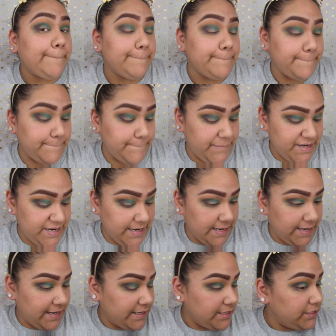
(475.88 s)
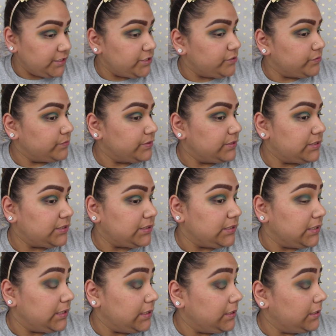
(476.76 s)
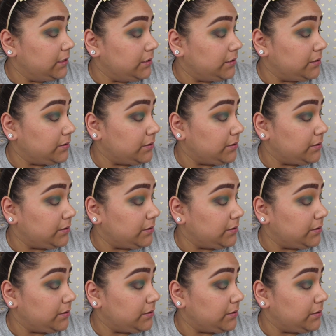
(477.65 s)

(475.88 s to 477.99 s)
but I kind of don't see